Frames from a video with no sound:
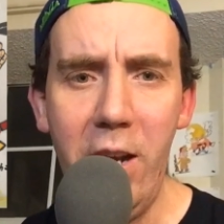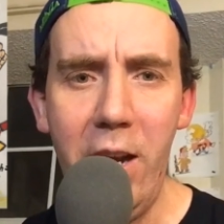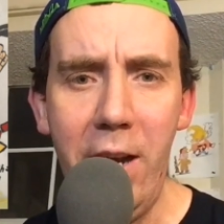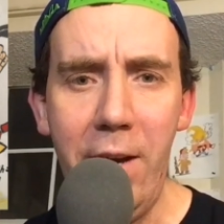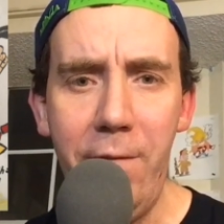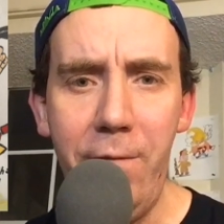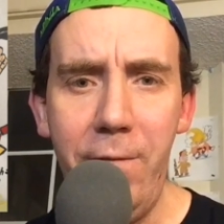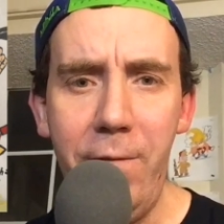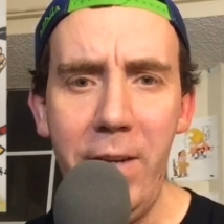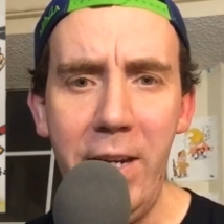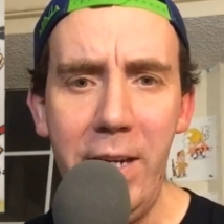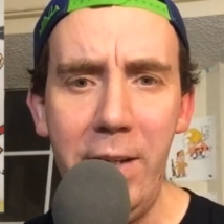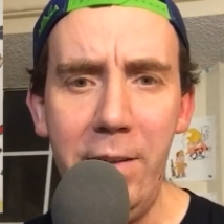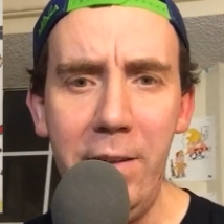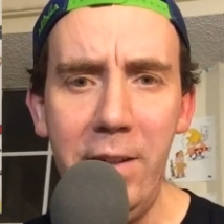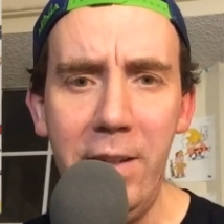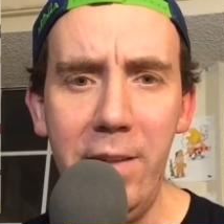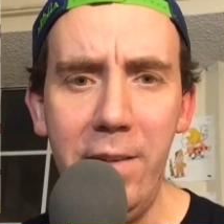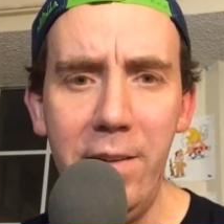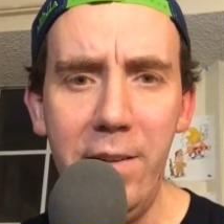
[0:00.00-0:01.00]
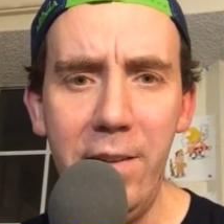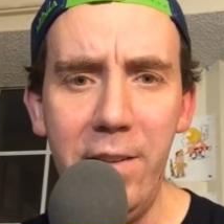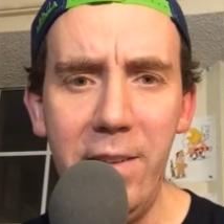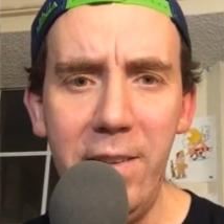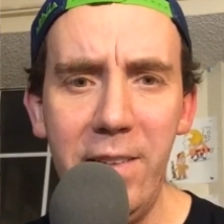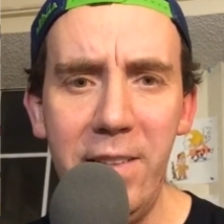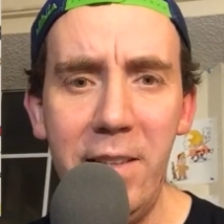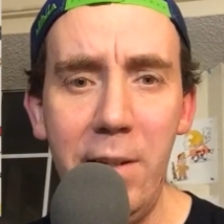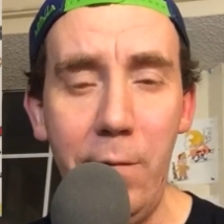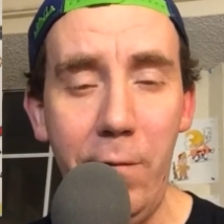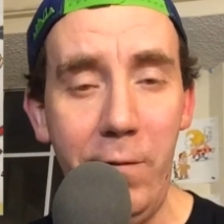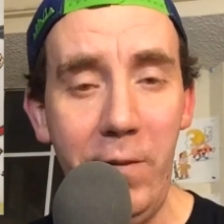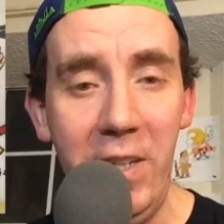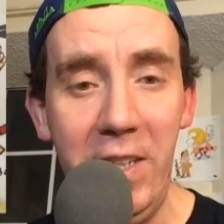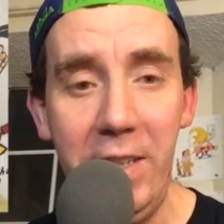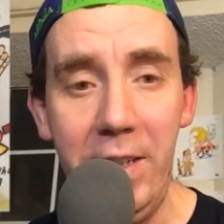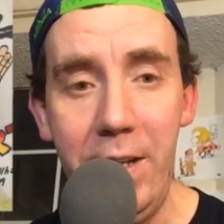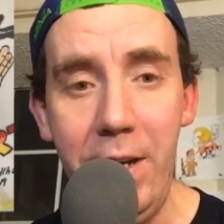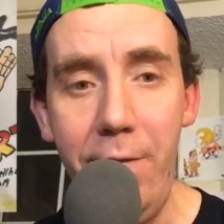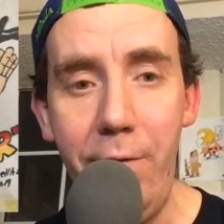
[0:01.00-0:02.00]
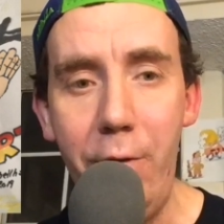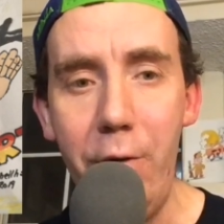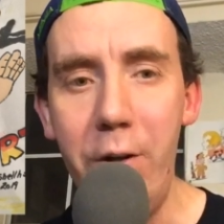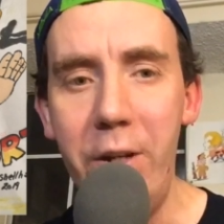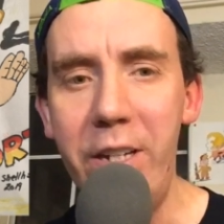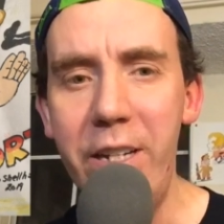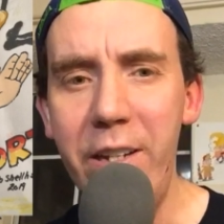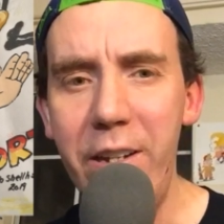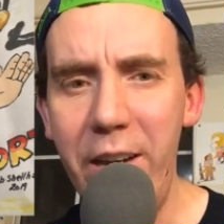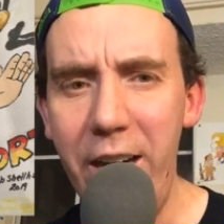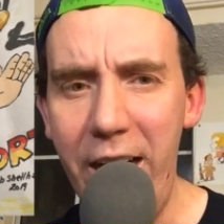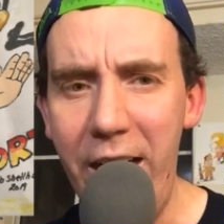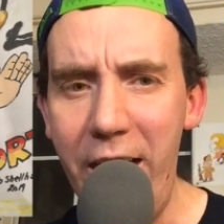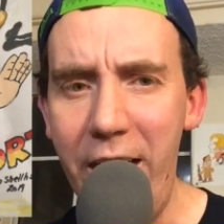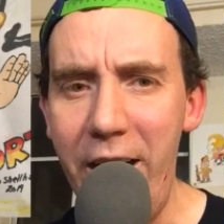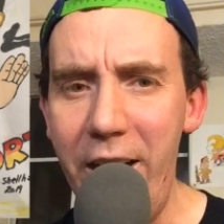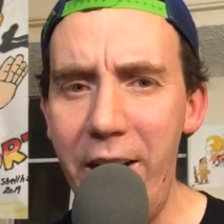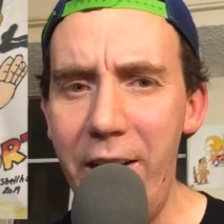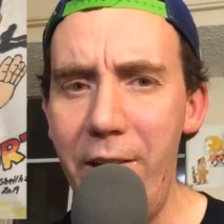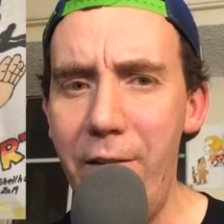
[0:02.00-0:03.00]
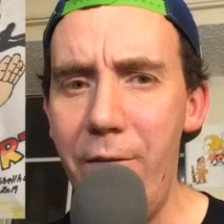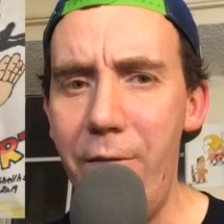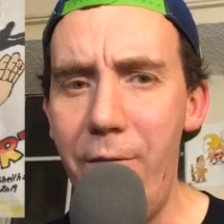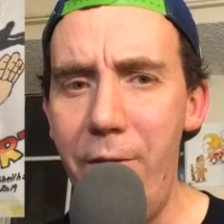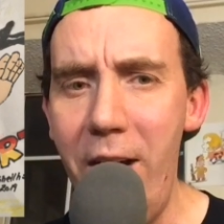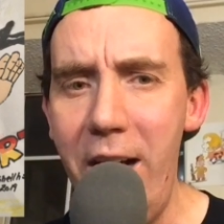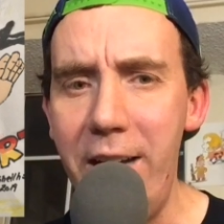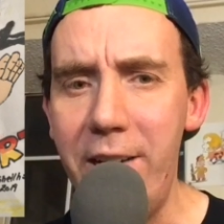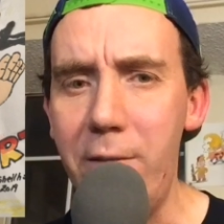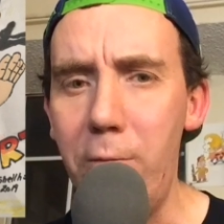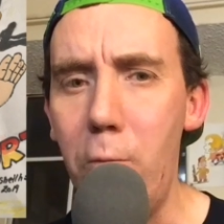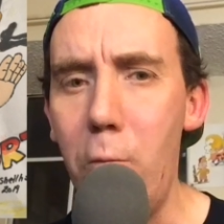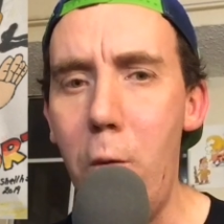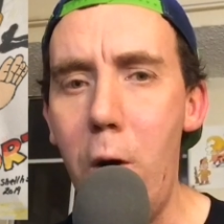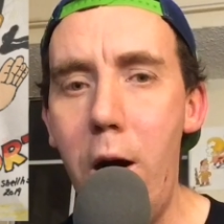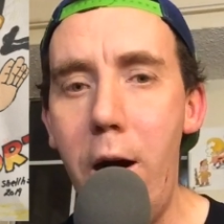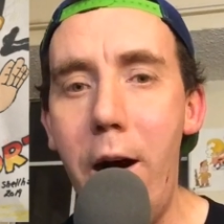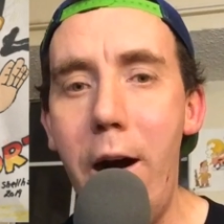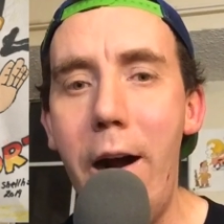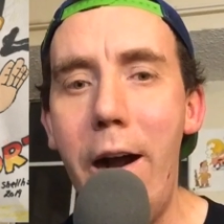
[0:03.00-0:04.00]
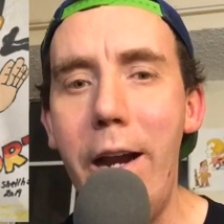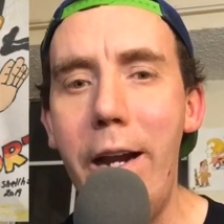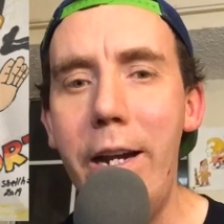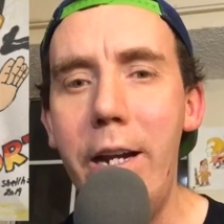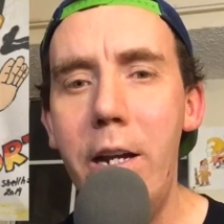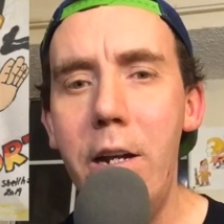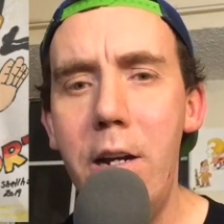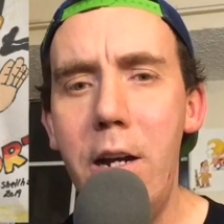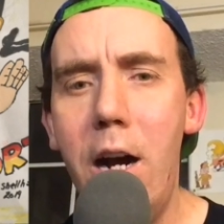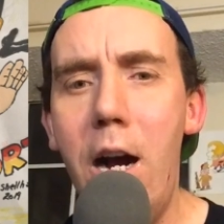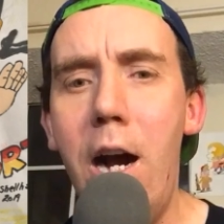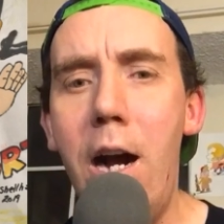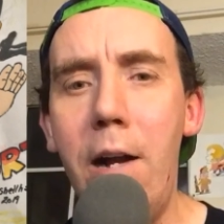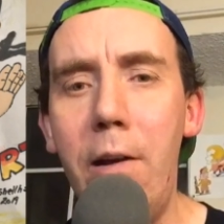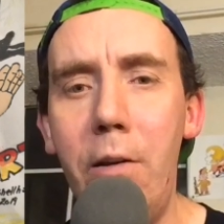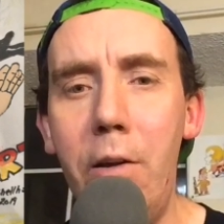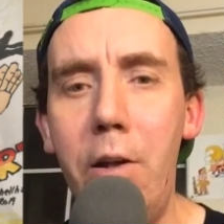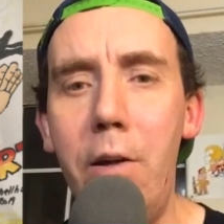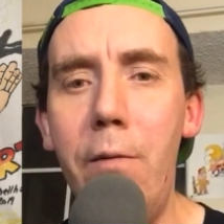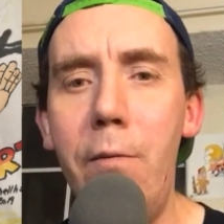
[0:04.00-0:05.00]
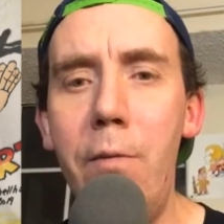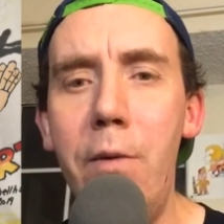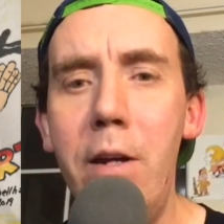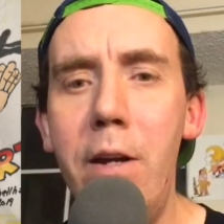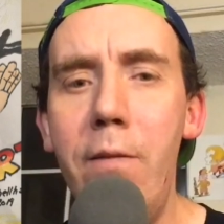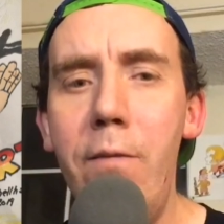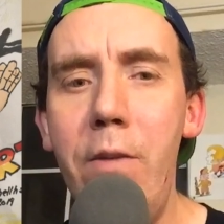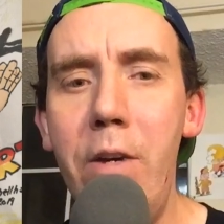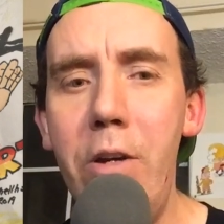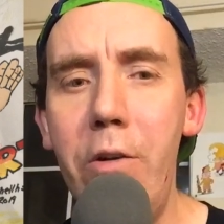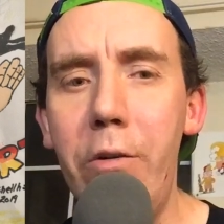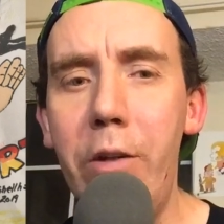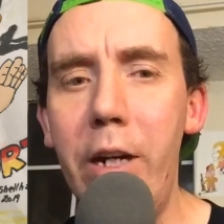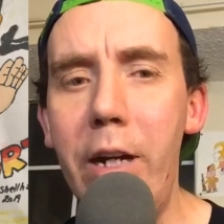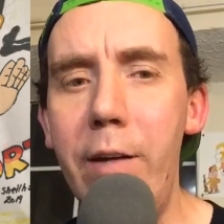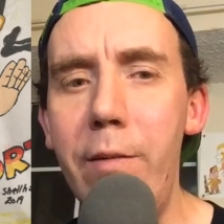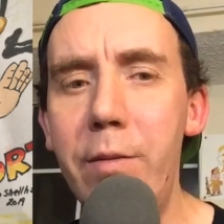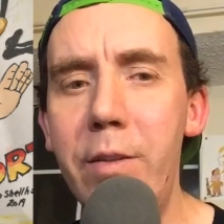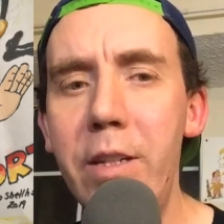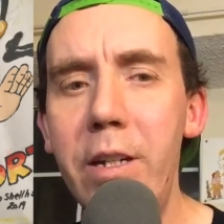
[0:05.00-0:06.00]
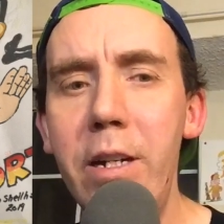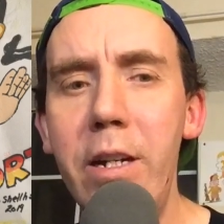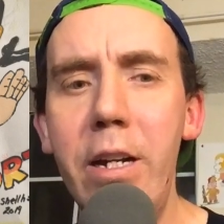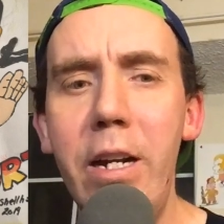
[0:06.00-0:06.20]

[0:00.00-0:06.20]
a thing something different and that's why I love video games.